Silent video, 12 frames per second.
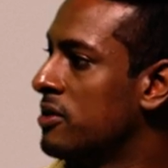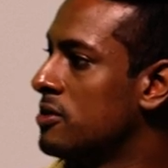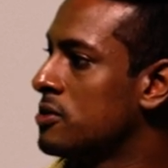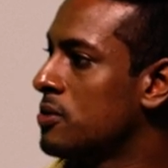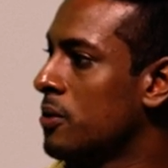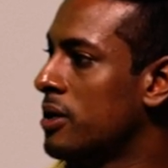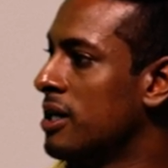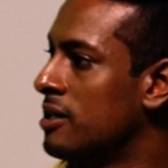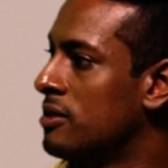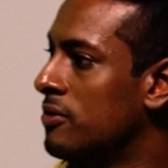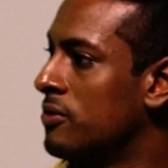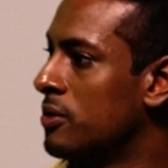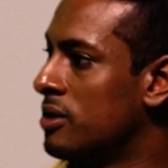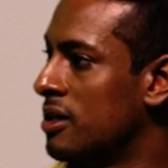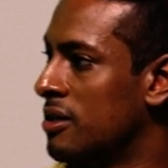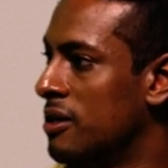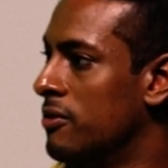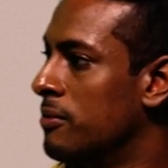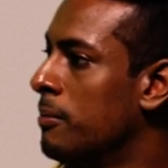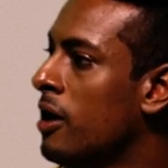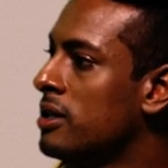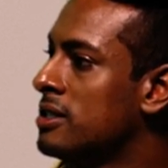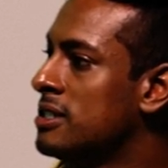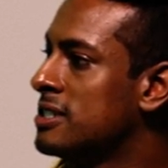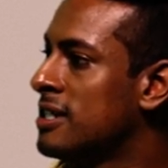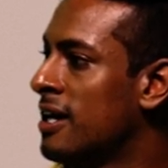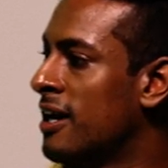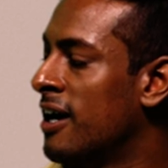the story, interviewed the relevant parties,